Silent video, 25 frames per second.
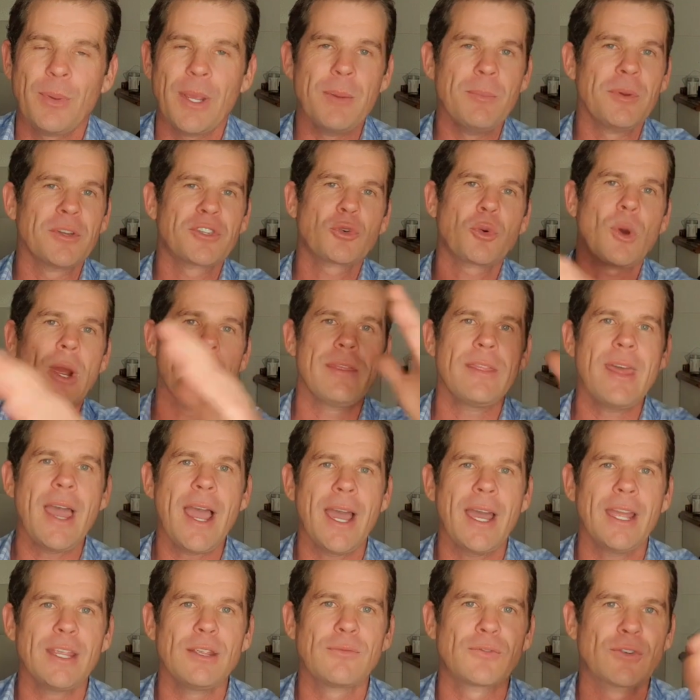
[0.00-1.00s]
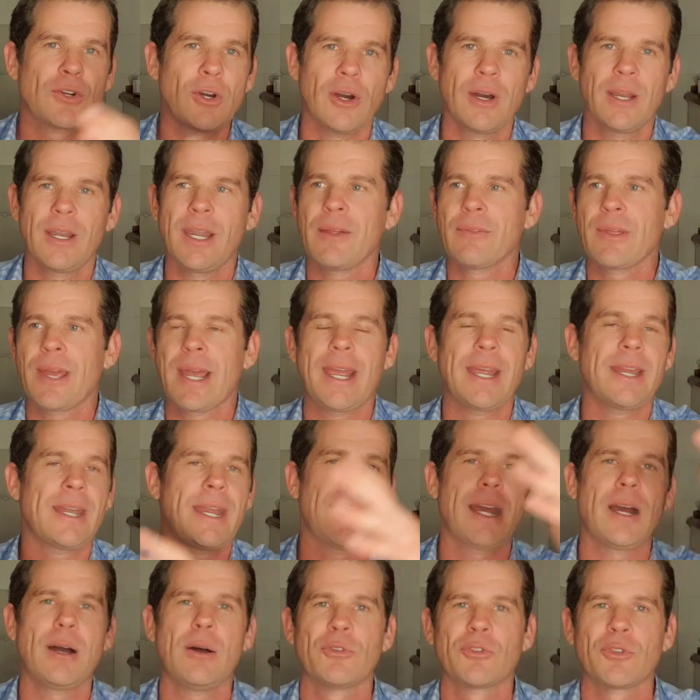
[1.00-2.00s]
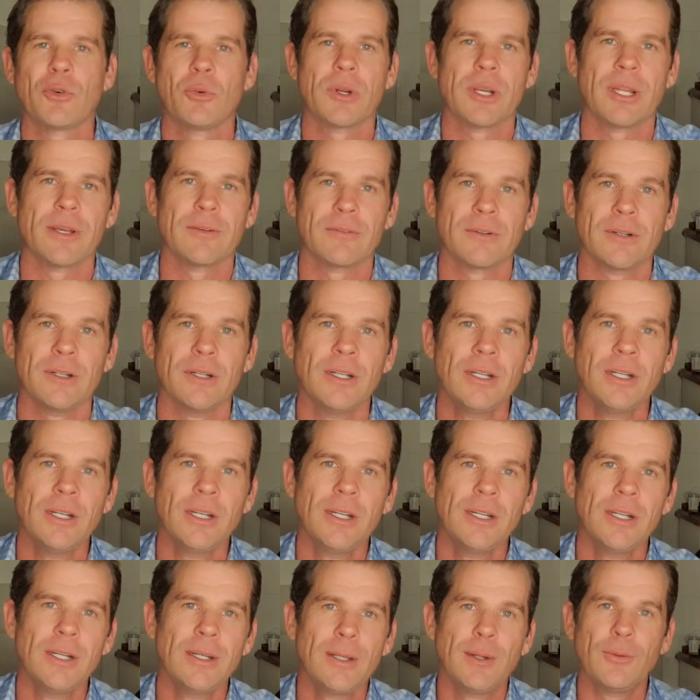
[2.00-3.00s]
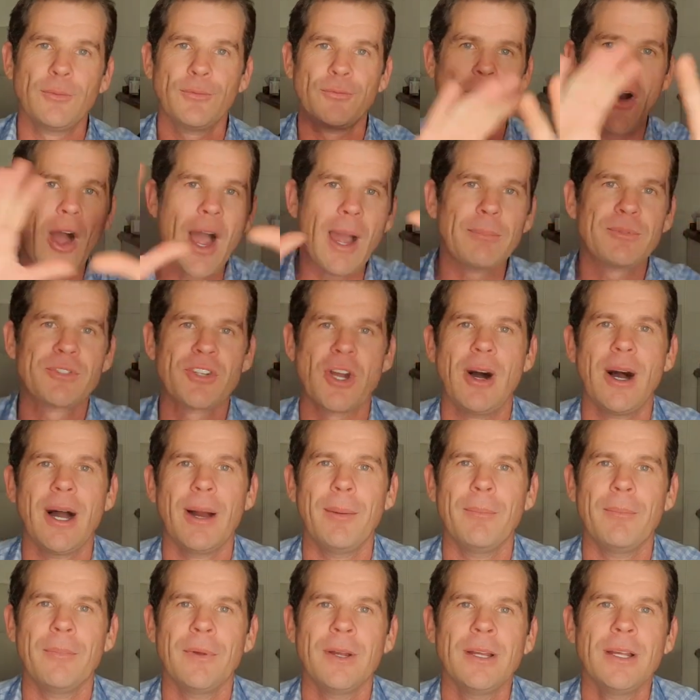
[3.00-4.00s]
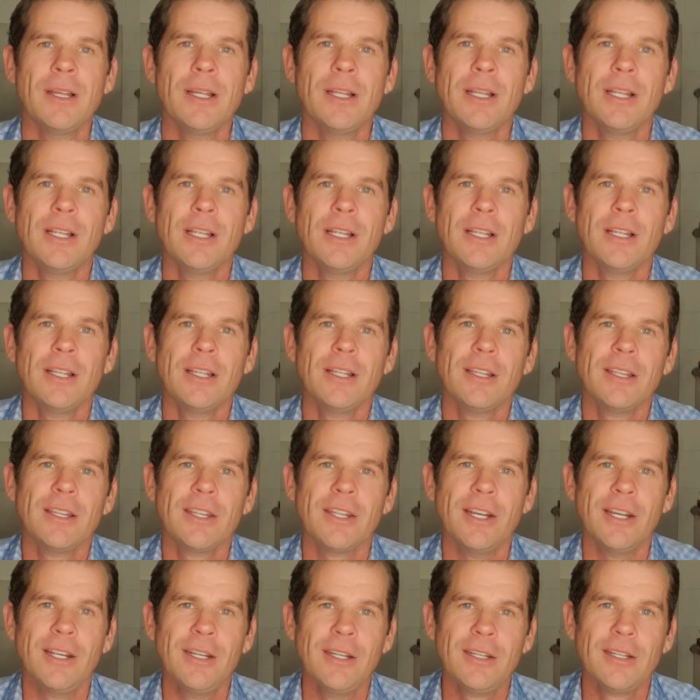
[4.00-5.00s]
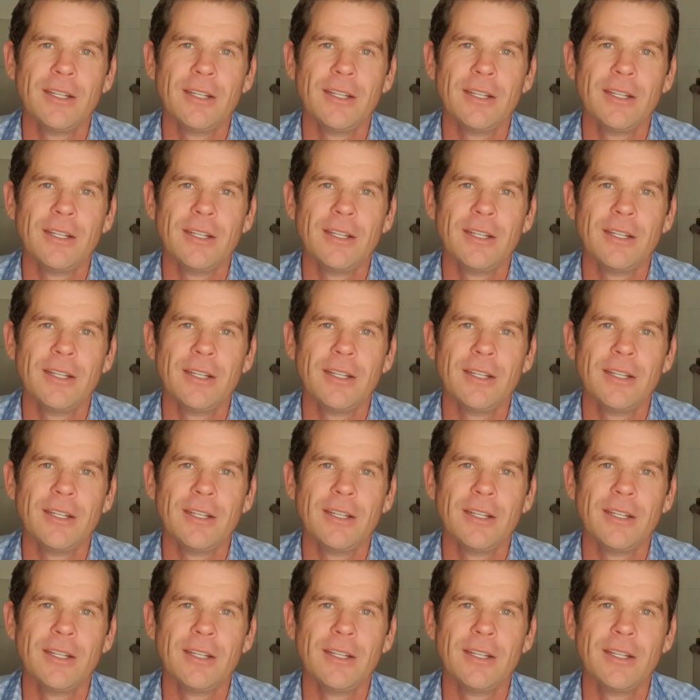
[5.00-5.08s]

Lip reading: in between that, you've got another 8 hours or whatever of vibe time. You know?